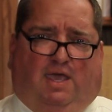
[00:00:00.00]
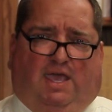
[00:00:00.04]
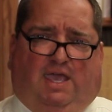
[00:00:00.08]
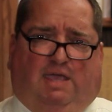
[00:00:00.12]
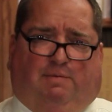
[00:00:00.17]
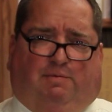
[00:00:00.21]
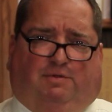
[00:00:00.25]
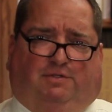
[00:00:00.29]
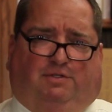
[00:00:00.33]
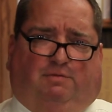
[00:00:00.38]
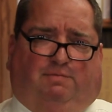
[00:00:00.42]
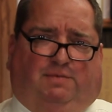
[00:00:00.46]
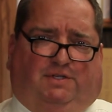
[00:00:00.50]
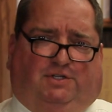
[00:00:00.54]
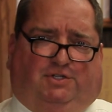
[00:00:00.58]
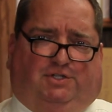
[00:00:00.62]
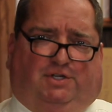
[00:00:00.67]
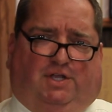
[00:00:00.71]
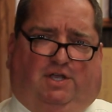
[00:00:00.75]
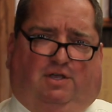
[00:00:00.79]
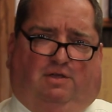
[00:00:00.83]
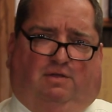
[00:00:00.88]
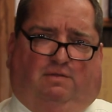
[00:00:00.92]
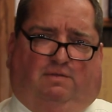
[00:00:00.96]
able to be
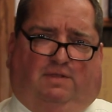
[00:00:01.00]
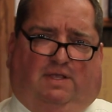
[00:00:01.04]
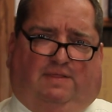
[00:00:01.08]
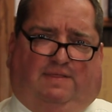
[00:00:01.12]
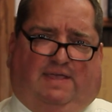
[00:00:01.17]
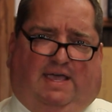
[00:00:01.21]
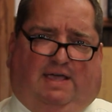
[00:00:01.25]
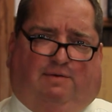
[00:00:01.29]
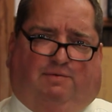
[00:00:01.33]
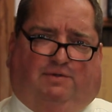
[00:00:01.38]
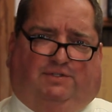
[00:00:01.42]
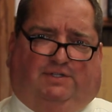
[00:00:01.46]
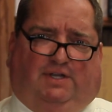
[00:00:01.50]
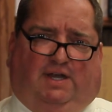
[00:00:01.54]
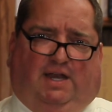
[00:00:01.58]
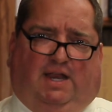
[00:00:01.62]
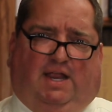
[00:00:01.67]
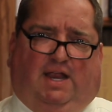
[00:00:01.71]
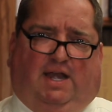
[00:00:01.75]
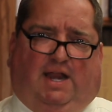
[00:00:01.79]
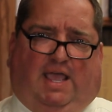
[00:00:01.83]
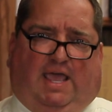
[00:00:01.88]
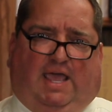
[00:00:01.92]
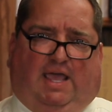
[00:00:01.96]
shown that that was an
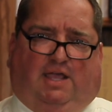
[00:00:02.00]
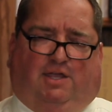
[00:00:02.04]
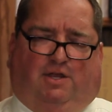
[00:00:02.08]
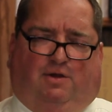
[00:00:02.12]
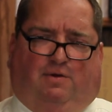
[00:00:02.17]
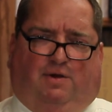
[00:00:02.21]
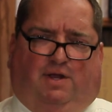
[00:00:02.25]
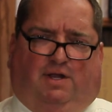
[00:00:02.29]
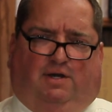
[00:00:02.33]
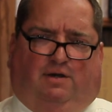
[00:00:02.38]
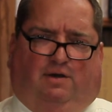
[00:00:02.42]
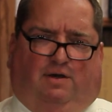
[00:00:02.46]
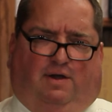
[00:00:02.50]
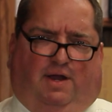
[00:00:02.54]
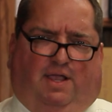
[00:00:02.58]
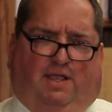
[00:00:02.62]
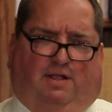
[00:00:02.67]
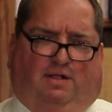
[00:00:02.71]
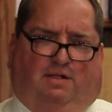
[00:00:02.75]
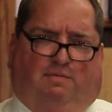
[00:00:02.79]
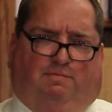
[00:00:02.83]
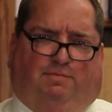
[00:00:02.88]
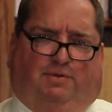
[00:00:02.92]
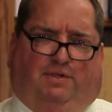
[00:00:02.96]
inaccurate or
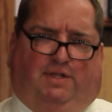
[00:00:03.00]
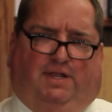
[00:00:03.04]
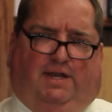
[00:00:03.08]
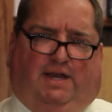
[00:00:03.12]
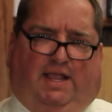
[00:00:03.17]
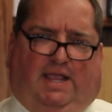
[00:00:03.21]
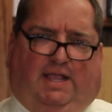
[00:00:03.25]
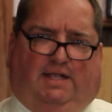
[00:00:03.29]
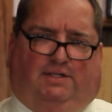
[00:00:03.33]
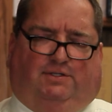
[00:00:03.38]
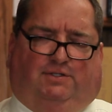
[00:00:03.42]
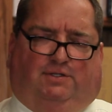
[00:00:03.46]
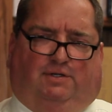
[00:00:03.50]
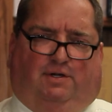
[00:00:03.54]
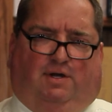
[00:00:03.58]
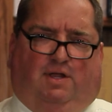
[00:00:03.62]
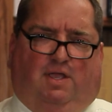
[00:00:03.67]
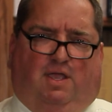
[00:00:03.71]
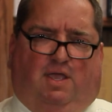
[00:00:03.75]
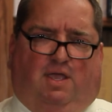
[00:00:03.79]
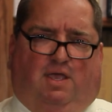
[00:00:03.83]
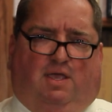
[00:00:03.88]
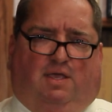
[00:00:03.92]
incomplete answer.